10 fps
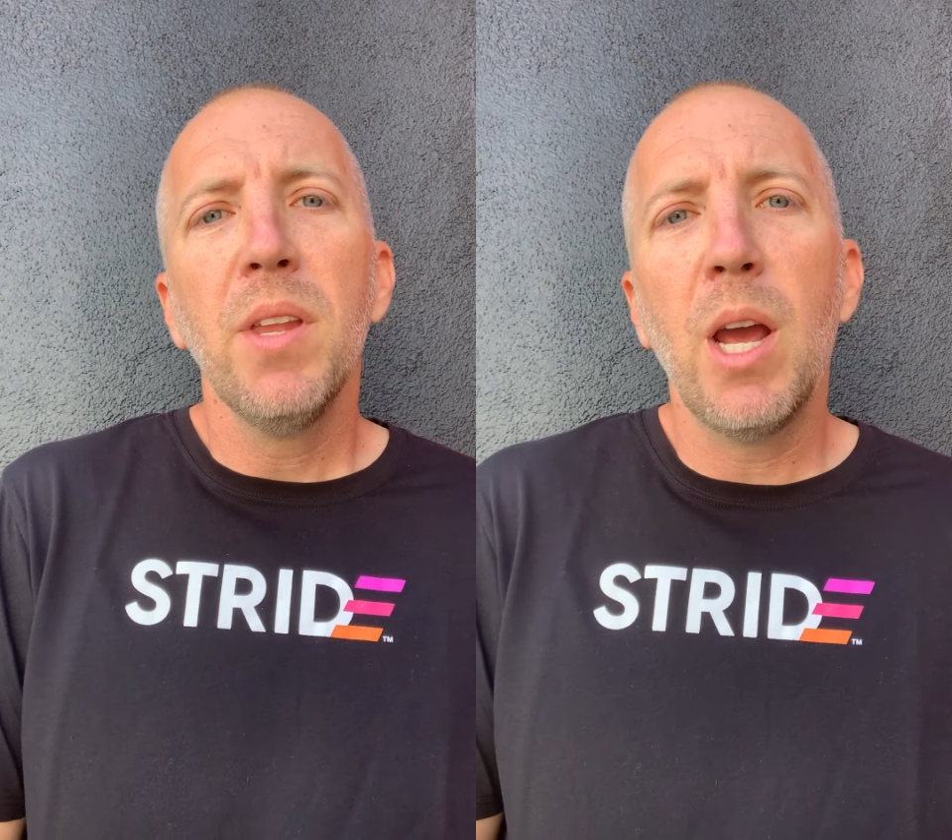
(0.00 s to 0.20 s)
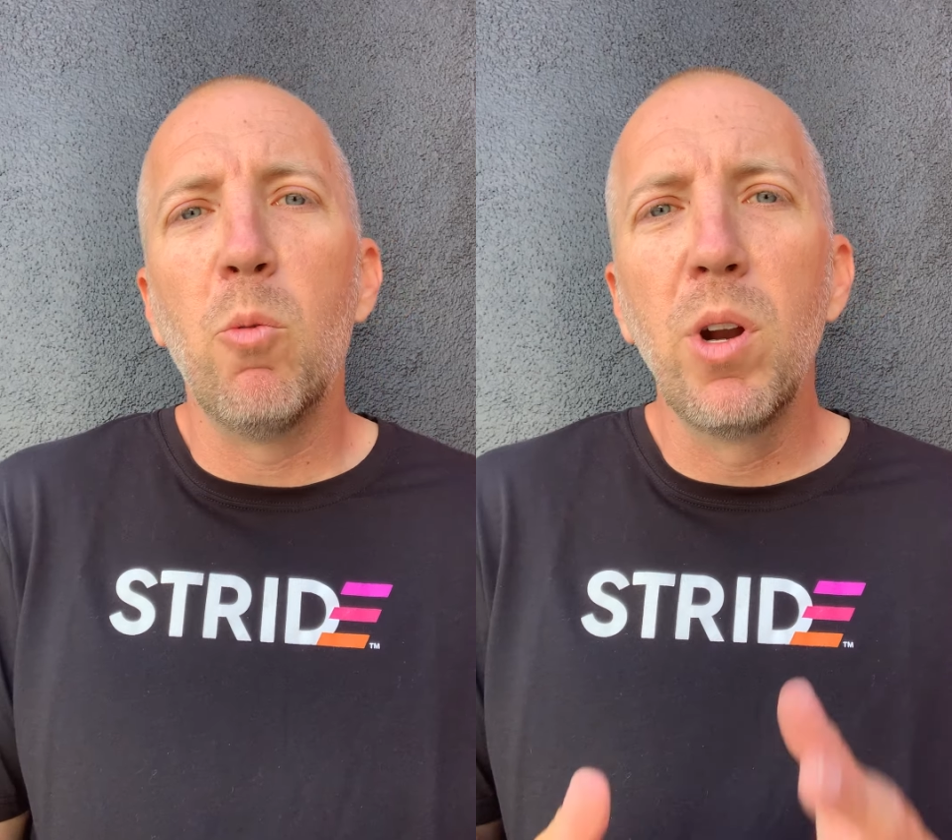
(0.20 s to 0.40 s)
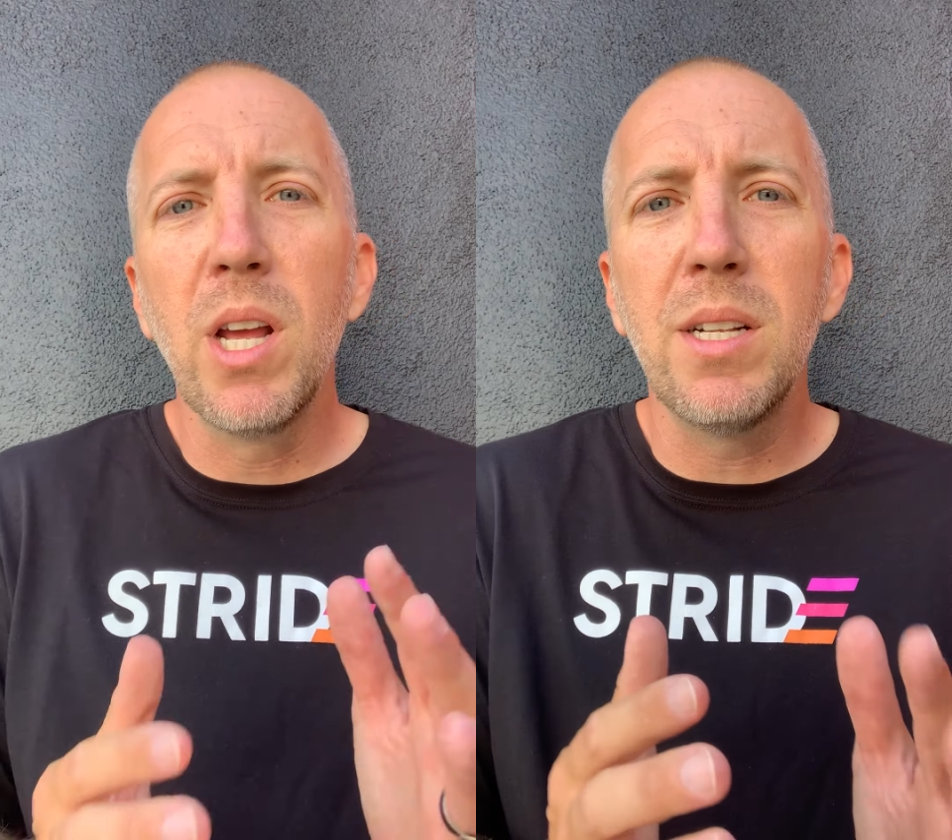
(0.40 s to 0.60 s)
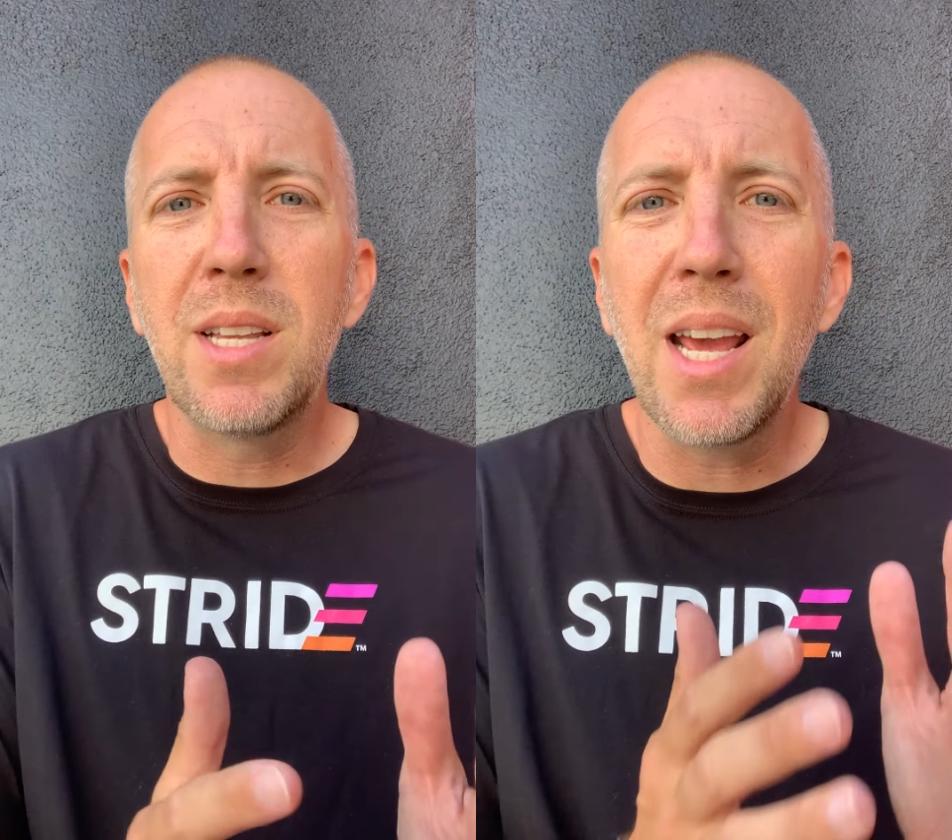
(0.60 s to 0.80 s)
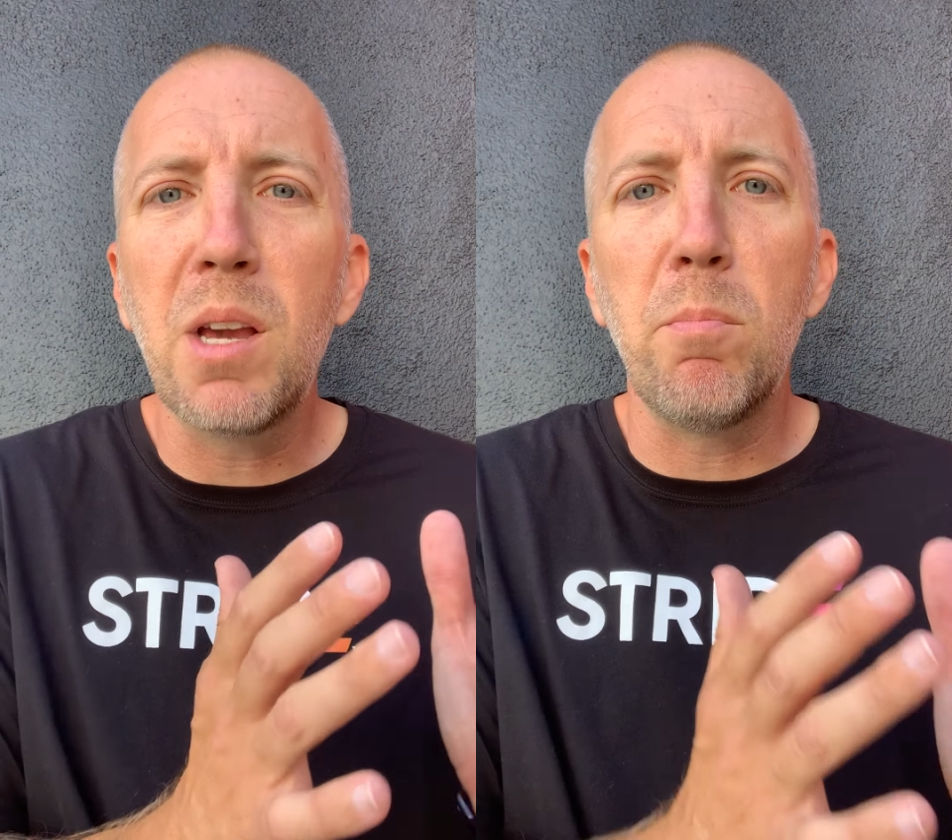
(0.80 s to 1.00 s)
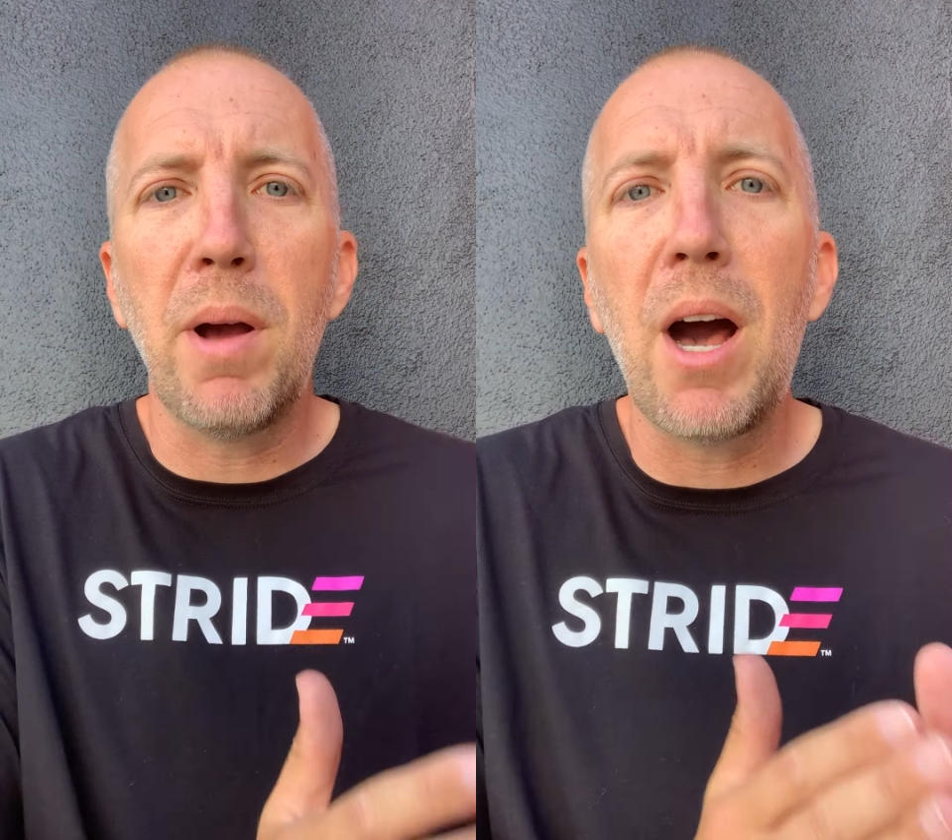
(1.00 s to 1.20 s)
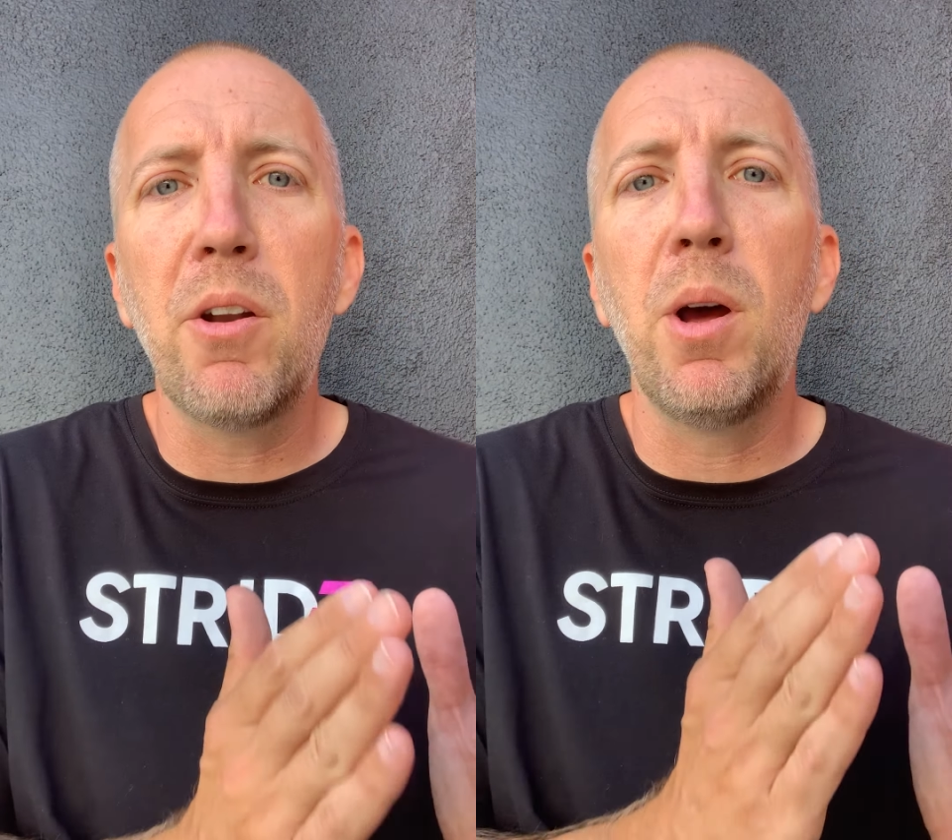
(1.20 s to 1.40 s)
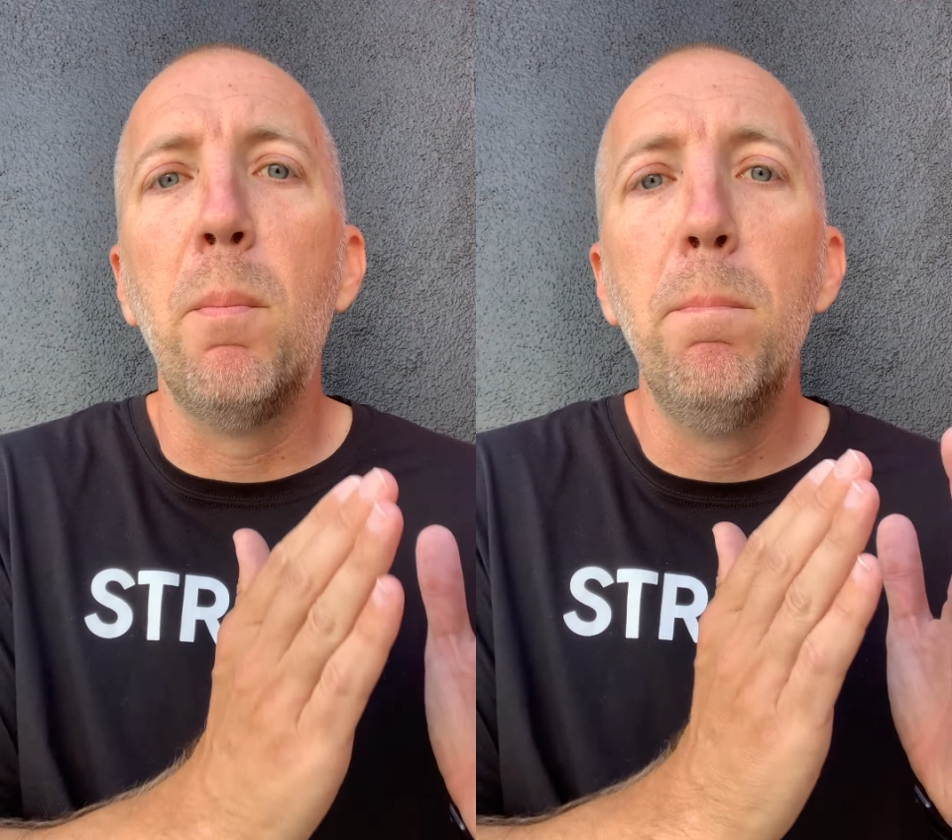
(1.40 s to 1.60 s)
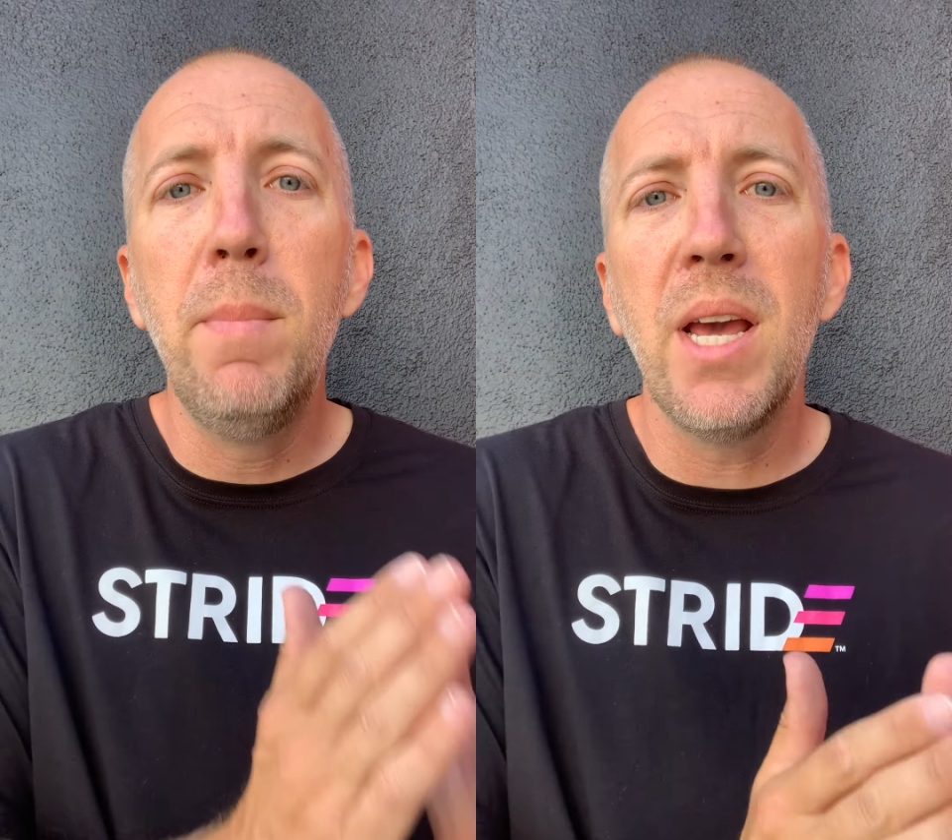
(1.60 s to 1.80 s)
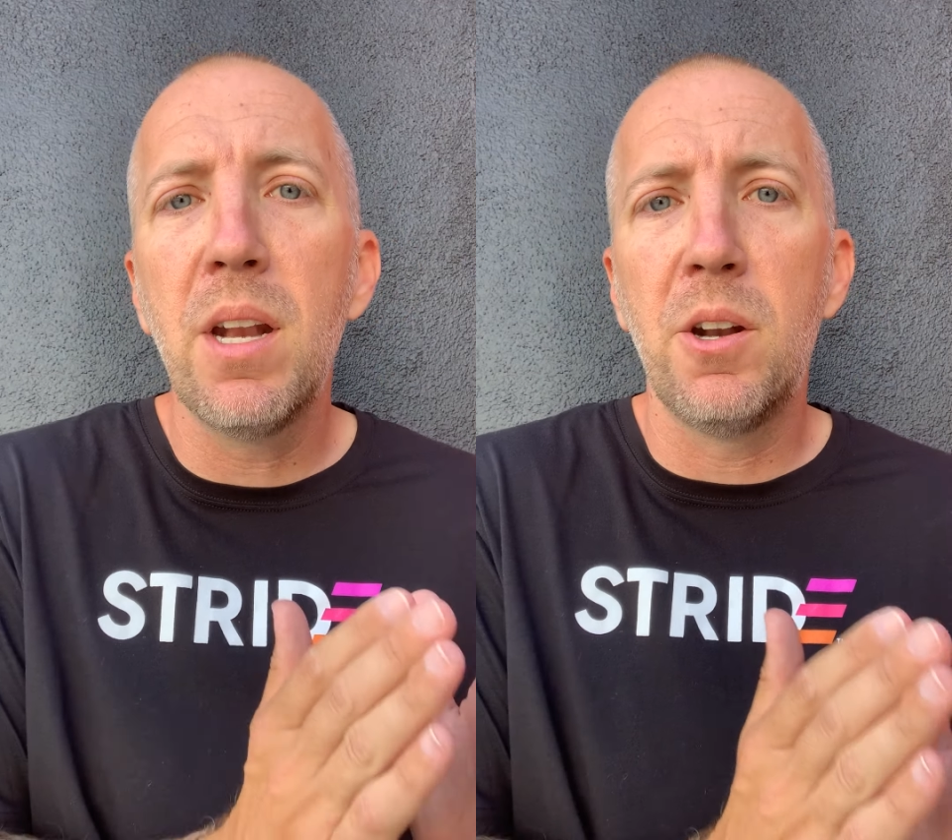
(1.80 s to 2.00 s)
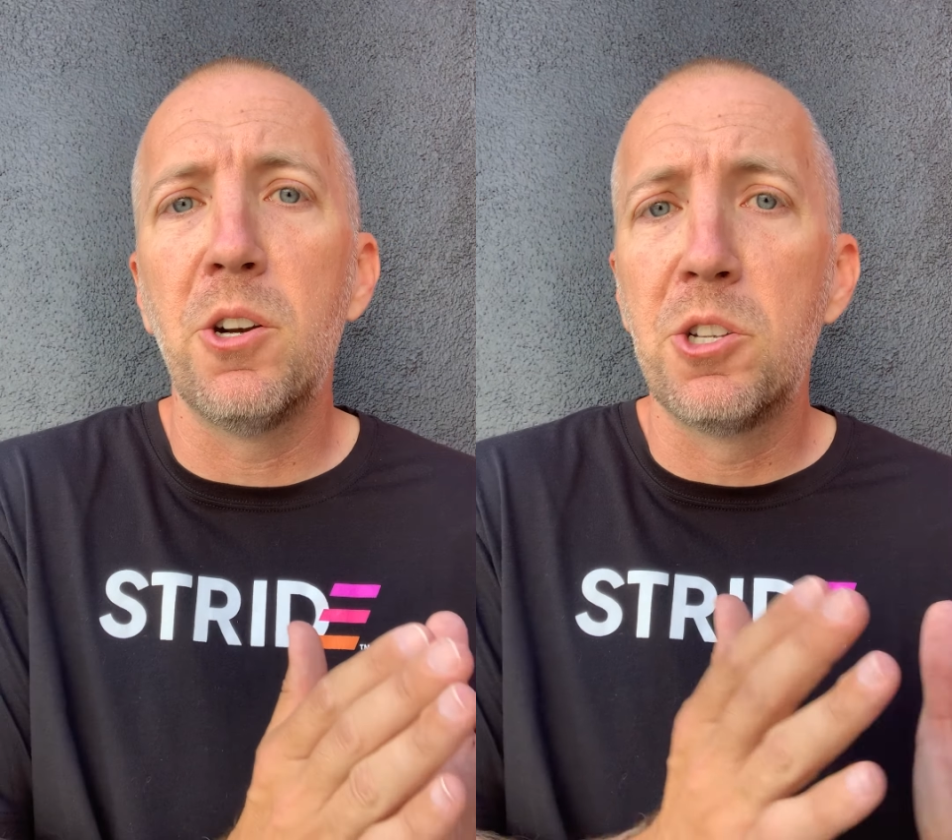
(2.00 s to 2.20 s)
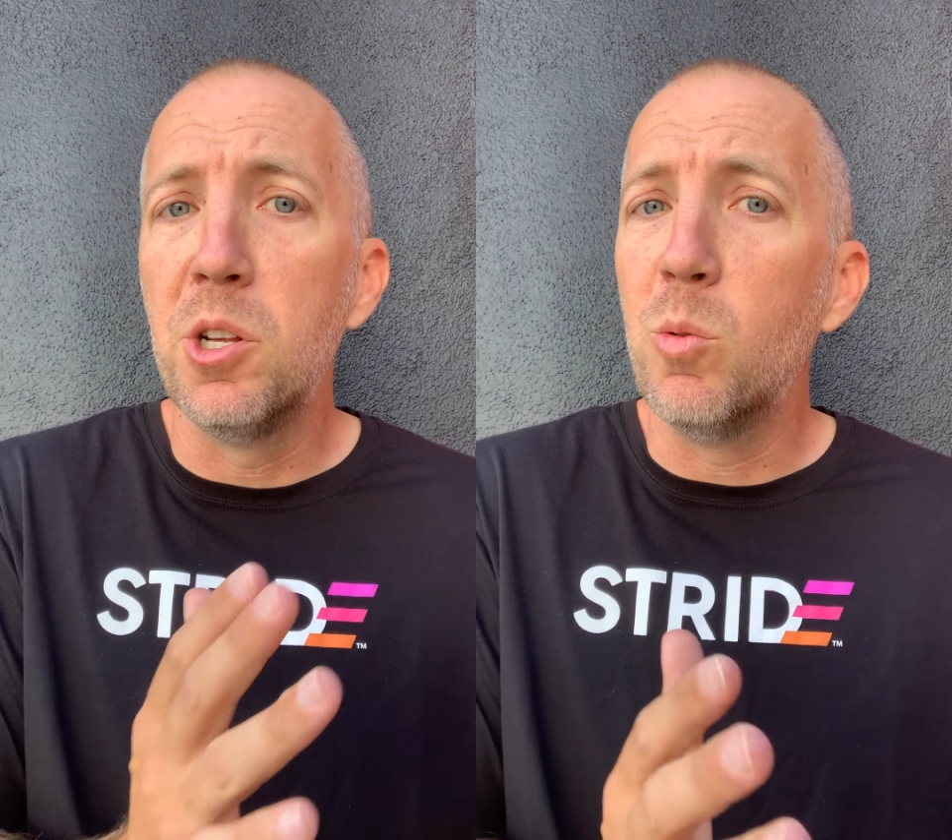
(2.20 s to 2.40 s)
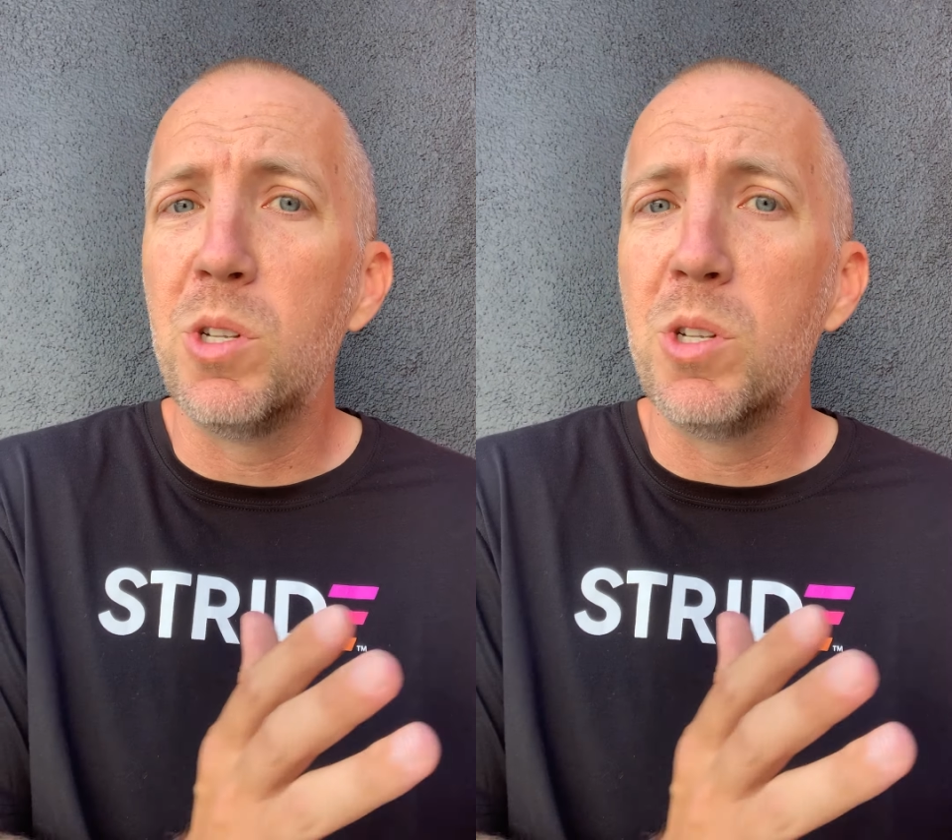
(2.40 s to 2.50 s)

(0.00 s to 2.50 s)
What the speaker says: And we're going to take about a minute or two,